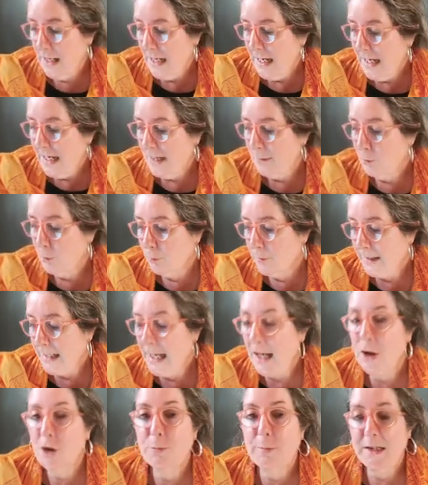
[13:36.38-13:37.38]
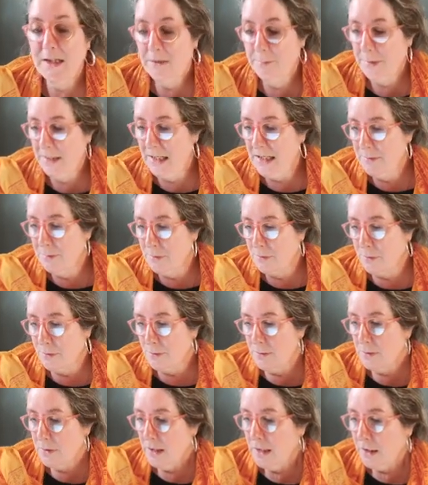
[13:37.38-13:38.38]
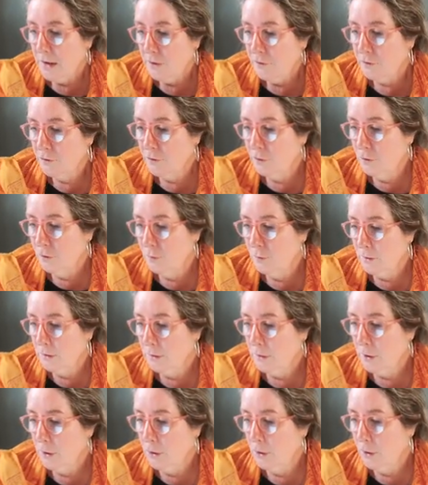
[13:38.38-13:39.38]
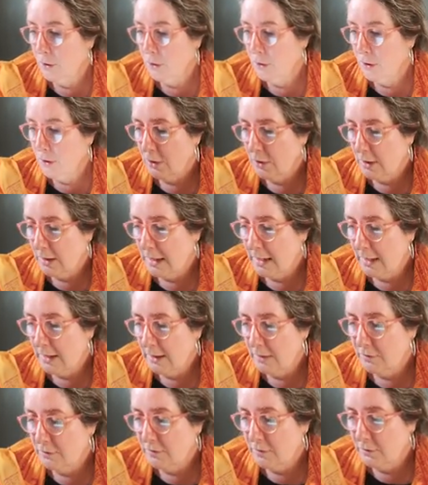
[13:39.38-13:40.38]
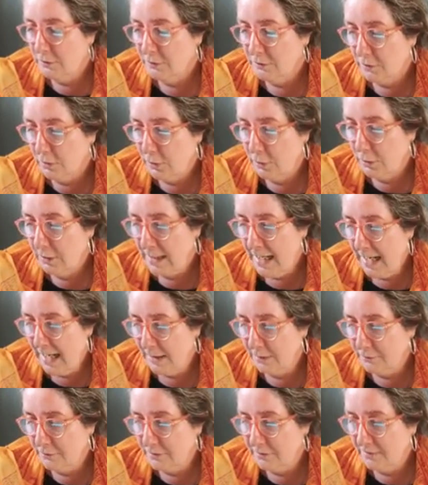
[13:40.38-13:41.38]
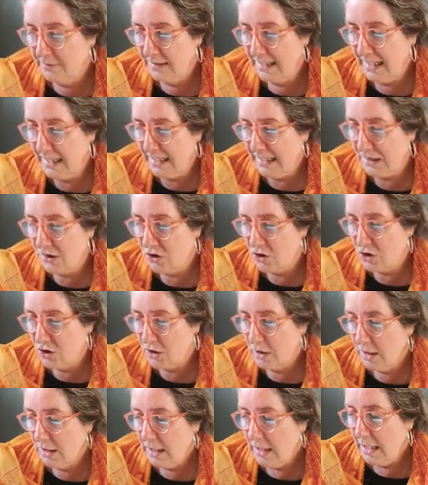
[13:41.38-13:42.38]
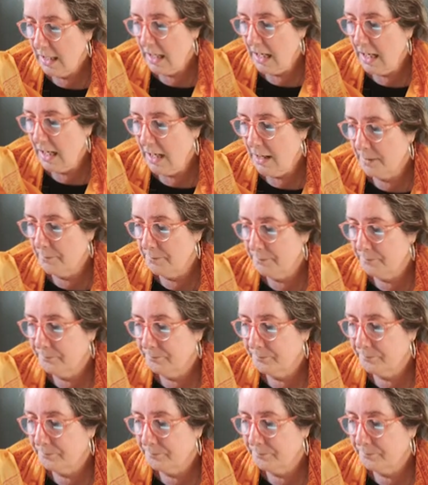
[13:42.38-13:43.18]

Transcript: it will be helping people to learn how to teach other